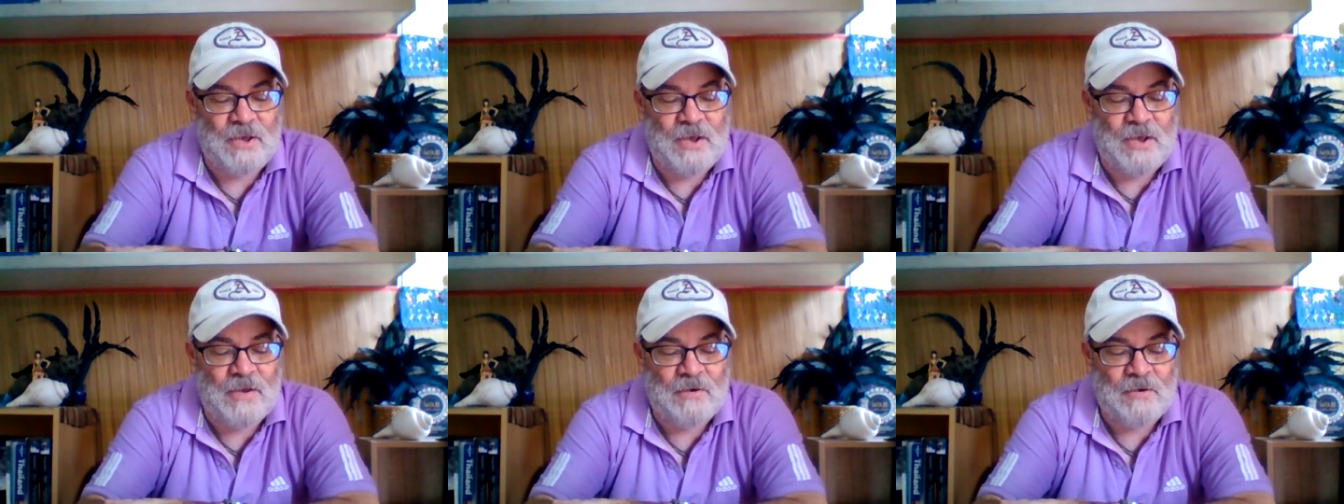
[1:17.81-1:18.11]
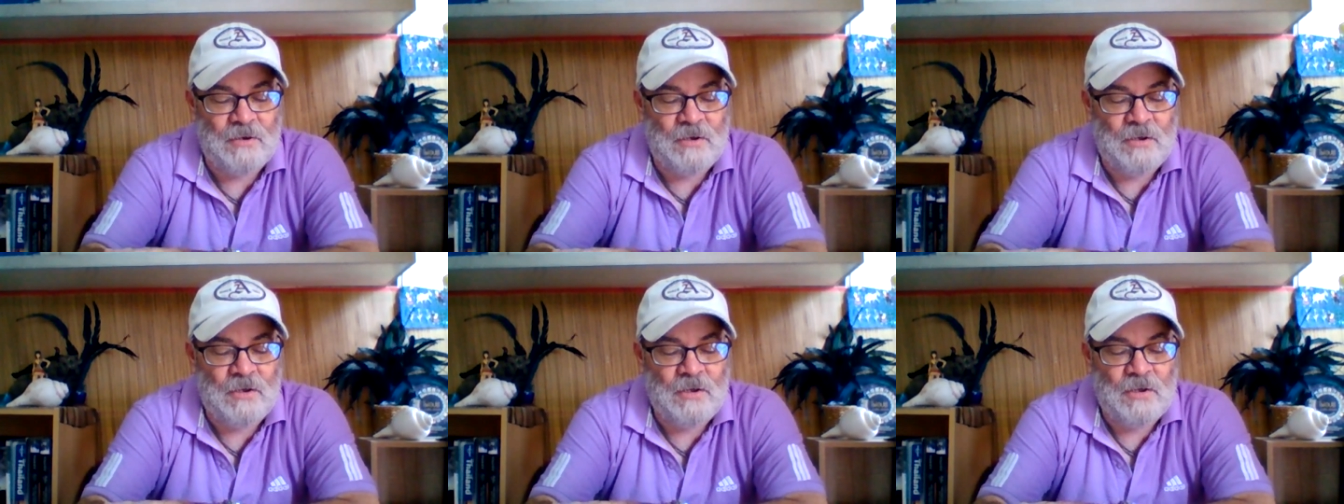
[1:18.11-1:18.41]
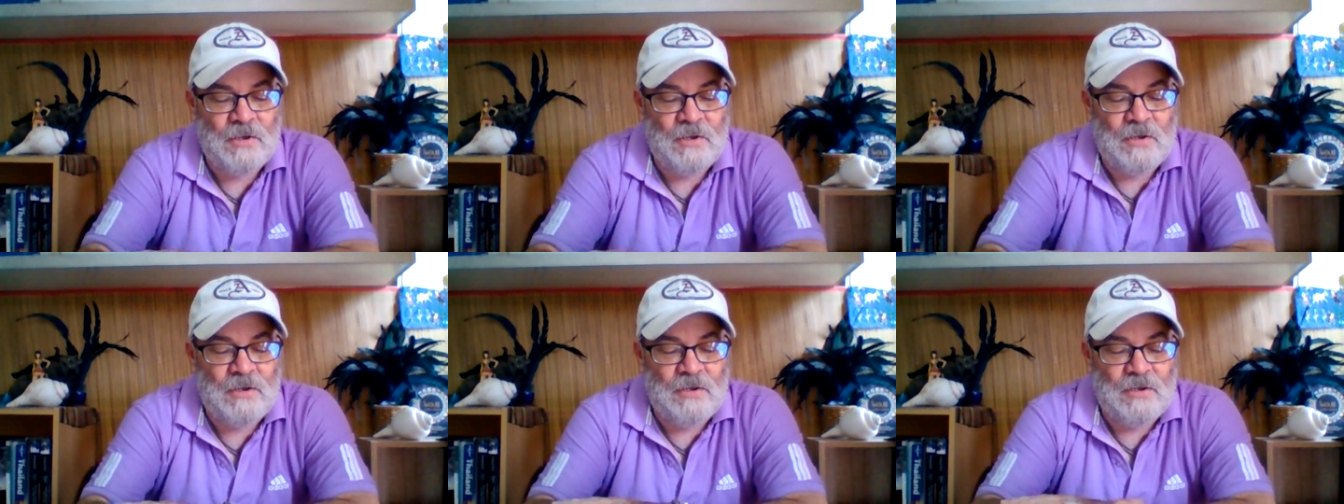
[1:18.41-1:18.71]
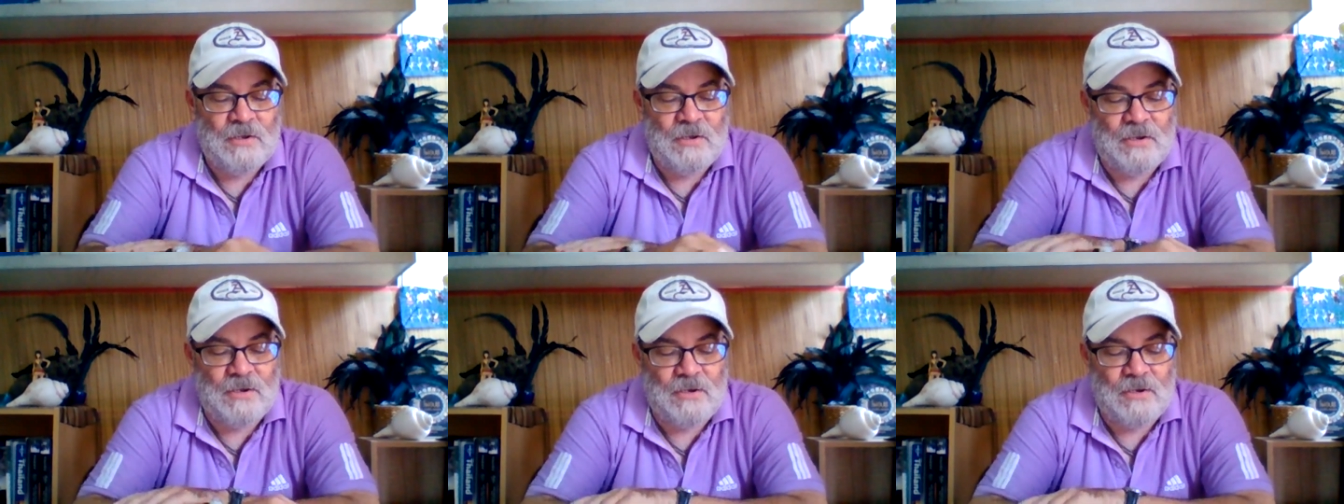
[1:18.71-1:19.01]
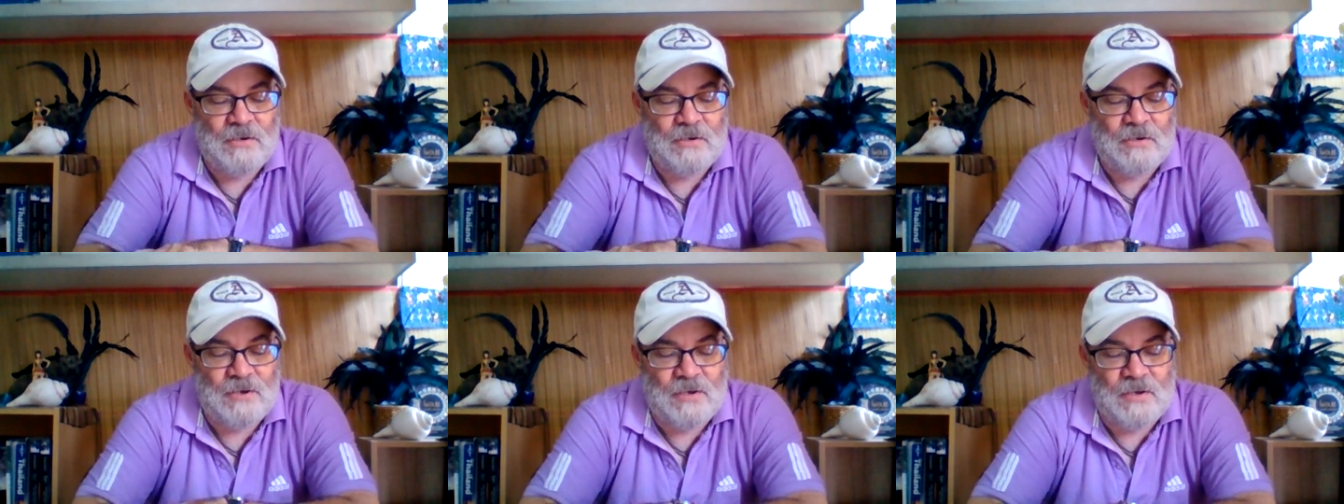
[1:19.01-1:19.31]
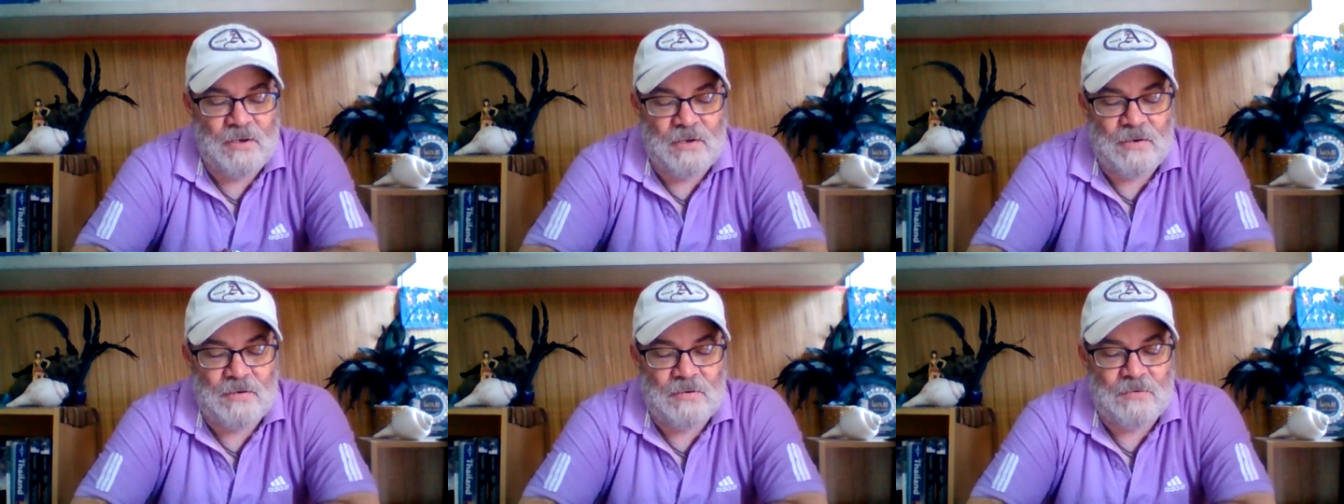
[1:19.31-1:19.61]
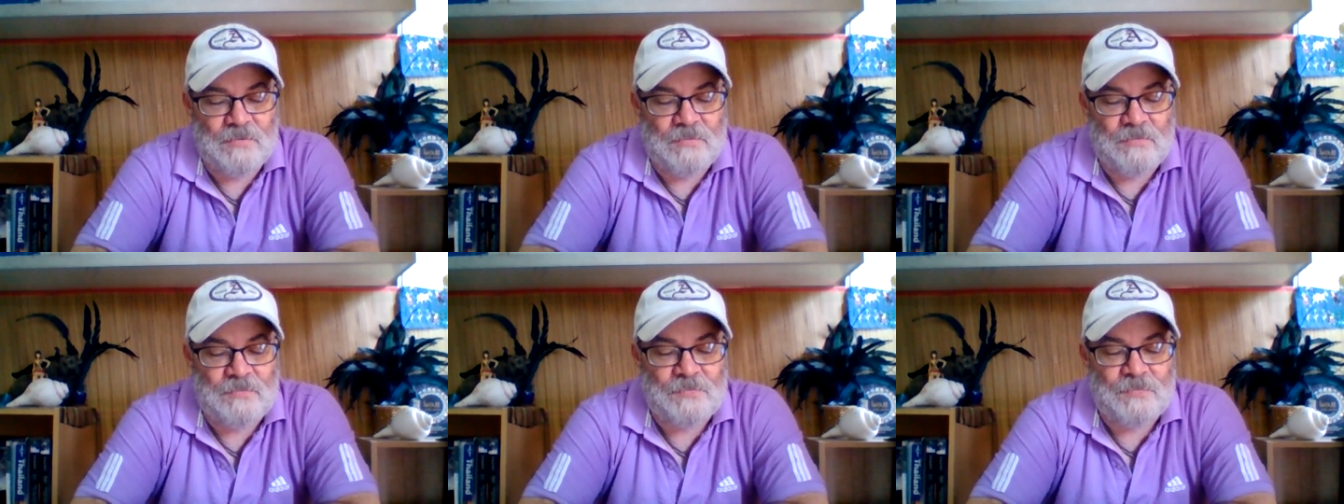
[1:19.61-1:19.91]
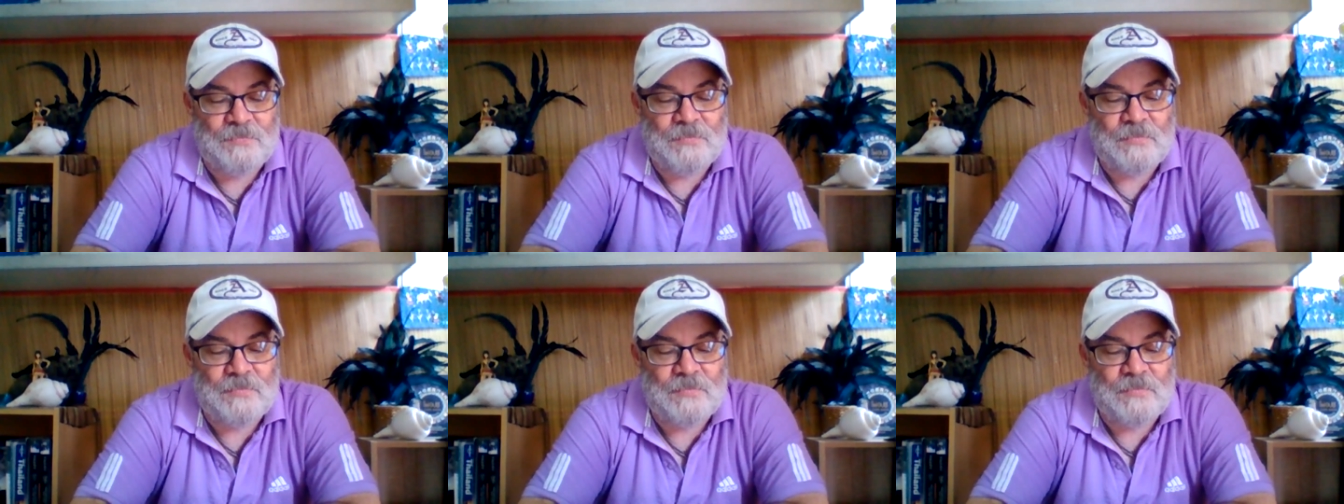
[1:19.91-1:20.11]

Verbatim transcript: that. And, uh,